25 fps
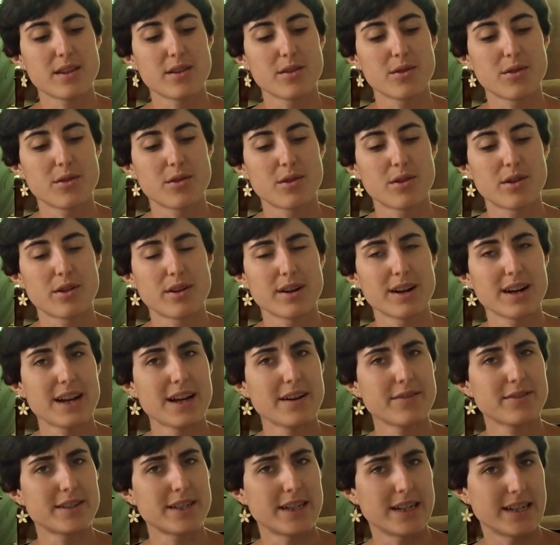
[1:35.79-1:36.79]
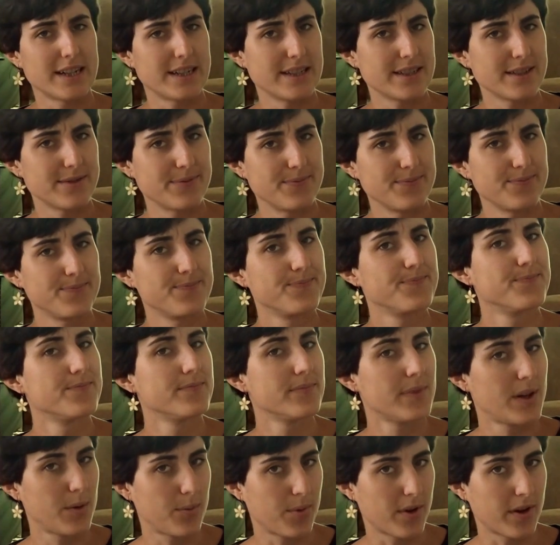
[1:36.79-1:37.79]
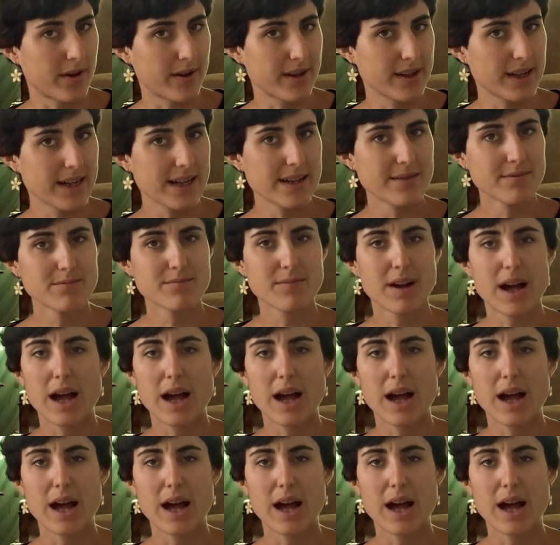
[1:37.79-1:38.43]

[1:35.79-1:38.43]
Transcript: your left hand, apparently.